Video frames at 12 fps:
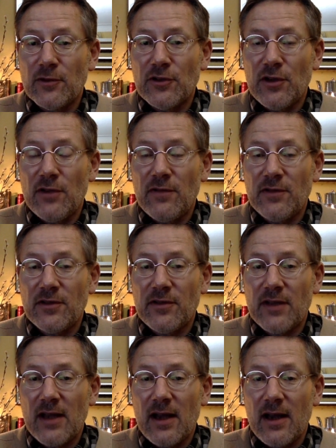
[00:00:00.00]
surface of
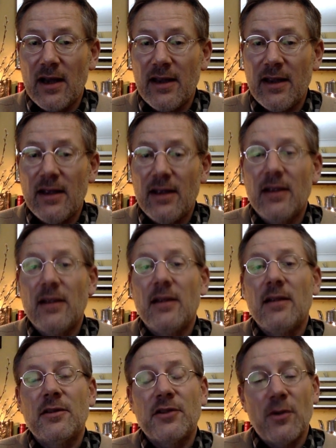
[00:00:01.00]
the eye.
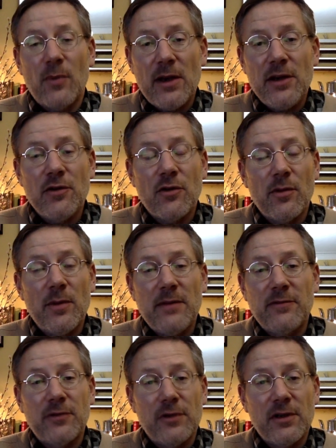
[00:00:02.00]
So when you come in
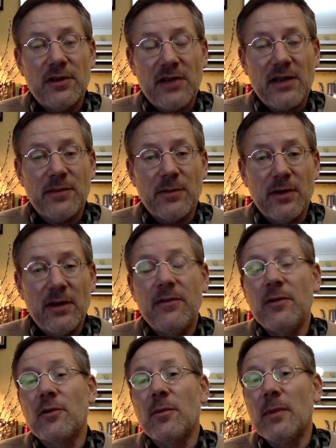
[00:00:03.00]
for an assessment, if
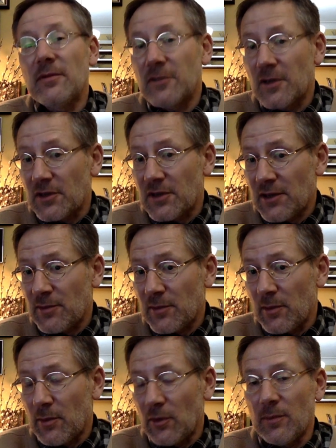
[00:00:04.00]
you come in for an assessment
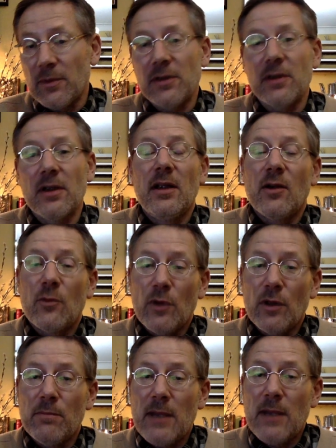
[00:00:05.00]
appointment,
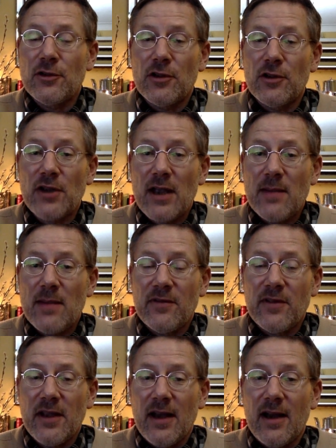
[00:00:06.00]
we'll measure the shape of
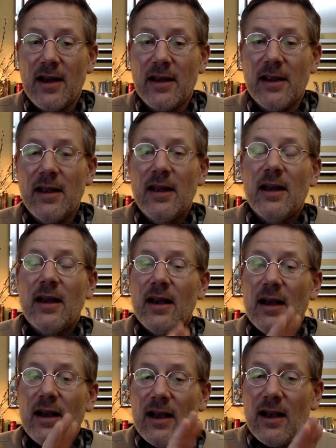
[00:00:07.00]
the eye.
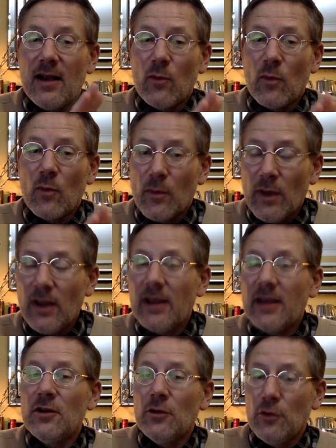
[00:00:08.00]
We will
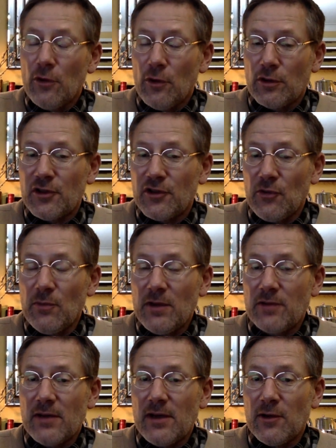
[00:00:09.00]
ignore to some
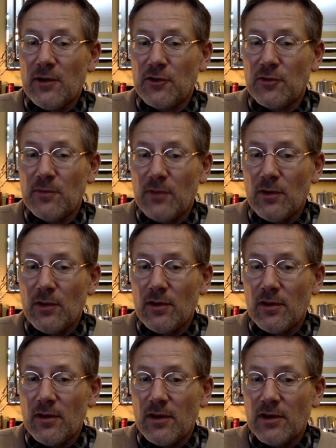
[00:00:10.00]
degree
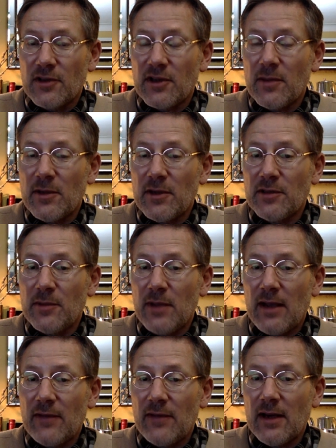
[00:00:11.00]
the astigmatism you
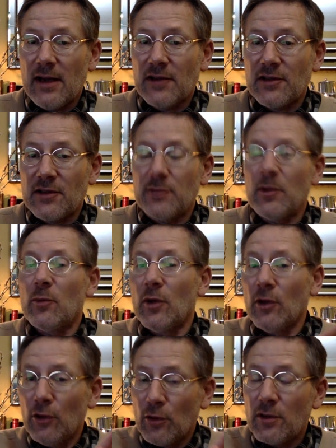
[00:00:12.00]
have in glasses, but
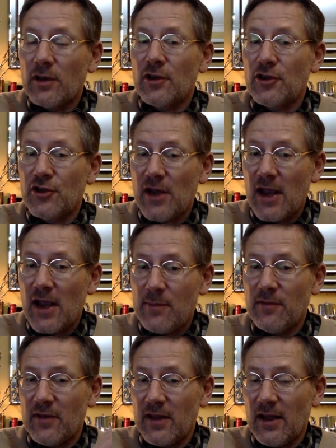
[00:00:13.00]
we'll look at the shape
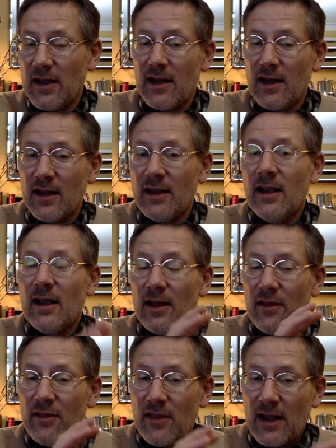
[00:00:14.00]
of the eye,
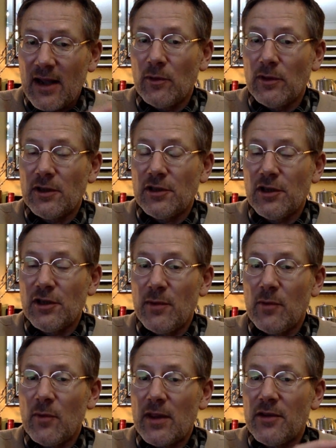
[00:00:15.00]
and that will
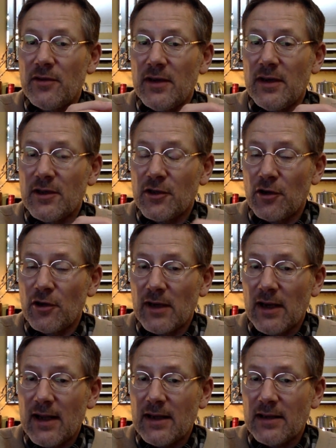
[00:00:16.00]
determine whether you need a toric
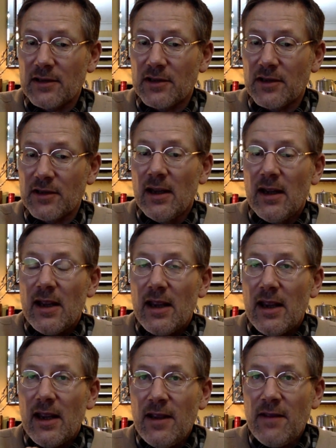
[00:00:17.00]
lens.
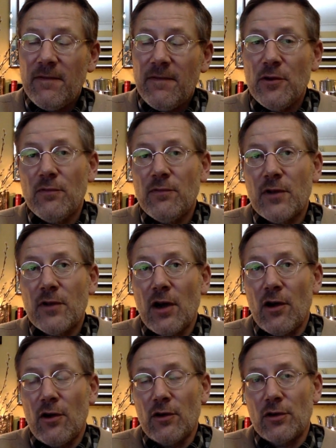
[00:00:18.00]
If you've
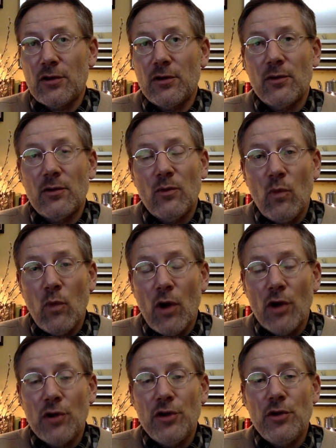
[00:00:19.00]
got
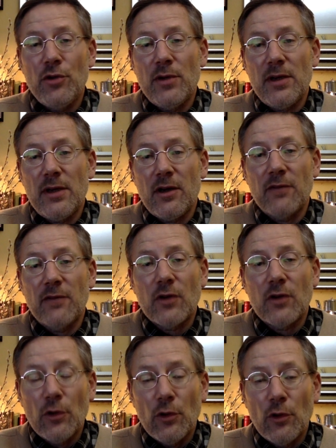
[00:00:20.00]
1 unit of
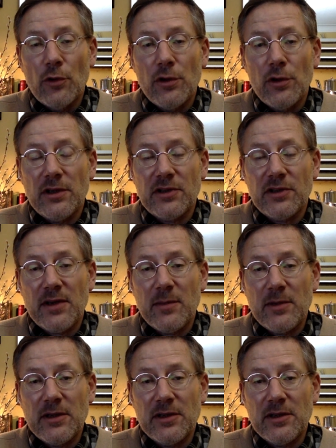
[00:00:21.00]
corneal
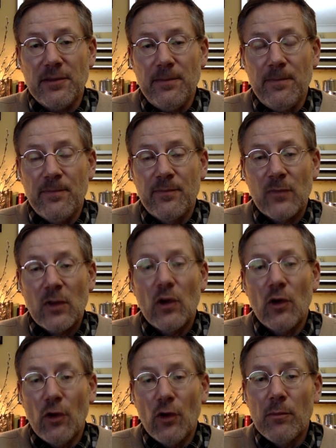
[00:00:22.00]
astigmatism
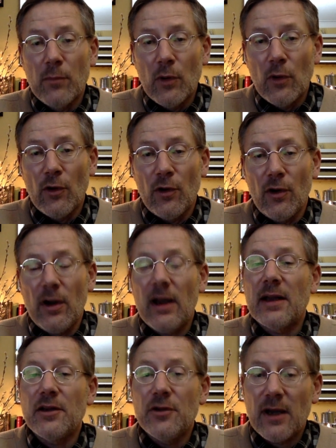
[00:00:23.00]
or more
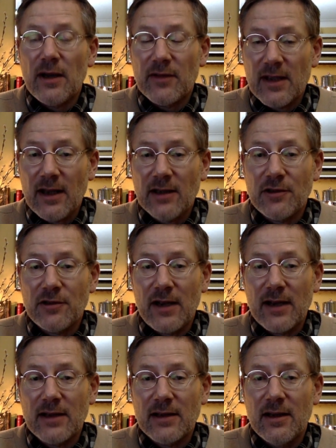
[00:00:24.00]
and you have a
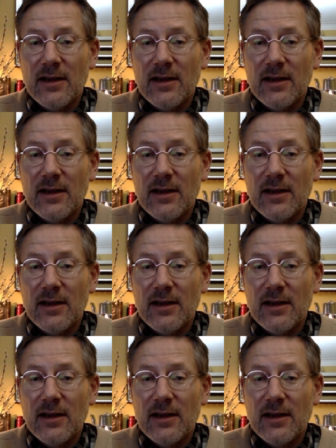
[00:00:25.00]
cataract,